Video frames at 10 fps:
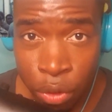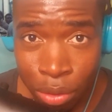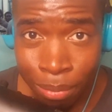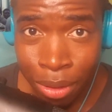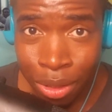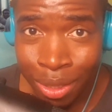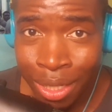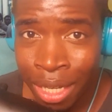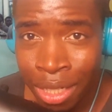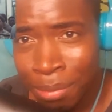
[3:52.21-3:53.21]
you some
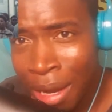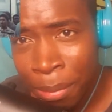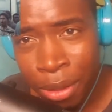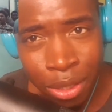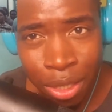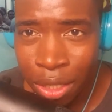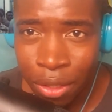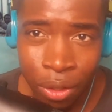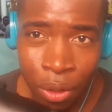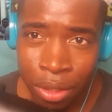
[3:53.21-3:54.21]
pussy, and it might be your second
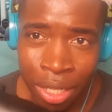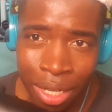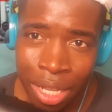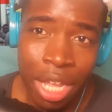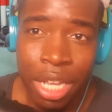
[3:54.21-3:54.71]
or third date,